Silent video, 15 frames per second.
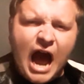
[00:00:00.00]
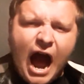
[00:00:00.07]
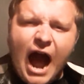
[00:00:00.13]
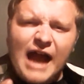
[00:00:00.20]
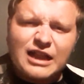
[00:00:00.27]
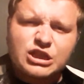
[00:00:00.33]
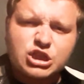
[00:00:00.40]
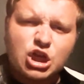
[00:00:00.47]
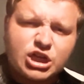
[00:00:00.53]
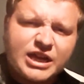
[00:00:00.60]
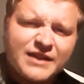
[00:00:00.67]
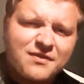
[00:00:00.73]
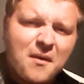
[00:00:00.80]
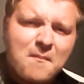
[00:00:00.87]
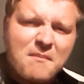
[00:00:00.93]
I look
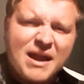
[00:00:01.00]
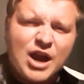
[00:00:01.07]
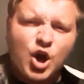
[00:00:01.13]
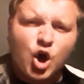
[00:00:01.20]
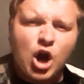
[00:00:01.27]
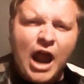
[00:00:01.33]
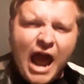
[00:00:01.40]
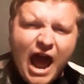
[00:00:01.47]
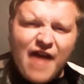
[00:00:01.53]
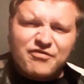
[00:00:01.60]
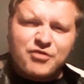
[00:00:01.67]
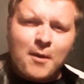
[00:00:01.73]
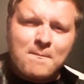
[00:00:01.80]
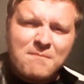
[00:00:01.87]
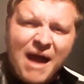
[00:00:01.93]
in the mirror at
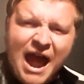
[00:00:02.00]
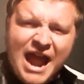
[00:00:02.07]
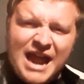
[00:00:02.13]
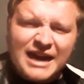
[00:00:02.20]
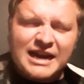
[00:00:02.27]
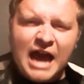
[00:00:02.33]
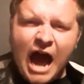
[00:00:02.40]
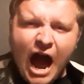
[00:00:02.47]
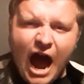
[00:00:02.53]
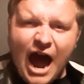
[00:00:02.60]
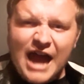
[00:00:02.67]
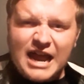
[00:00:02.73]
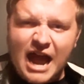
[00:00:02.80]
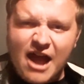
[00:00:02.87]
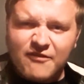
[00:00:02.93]
the man
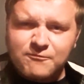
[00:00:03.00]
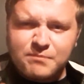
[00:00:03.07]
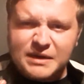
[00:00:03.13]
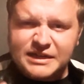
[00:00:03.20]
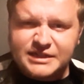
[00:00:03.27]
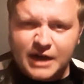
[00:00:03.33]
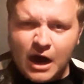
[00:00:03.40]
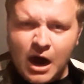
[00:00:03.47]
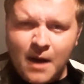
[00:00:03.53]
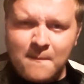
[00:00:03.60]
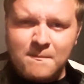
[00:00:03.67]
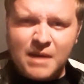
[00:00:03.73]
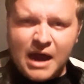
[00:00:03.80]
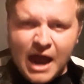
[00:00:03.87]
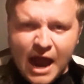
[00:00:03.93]
I have
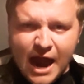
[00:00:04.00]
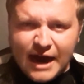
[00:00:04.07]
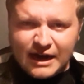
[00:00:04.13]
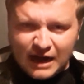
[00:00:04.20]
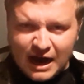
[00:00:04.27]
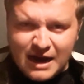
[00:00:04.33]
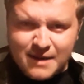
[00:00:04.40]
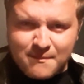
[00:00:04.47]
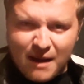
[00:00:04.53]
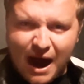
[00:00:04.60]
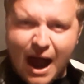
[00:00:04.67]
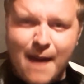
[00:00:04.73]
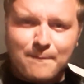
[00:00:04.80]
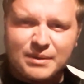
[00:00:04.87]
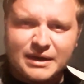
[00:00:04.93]
become, and I am
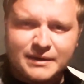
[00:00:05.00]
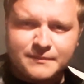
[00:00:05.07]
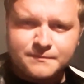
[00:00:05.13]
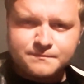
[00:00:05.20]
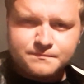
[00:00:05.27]
happy.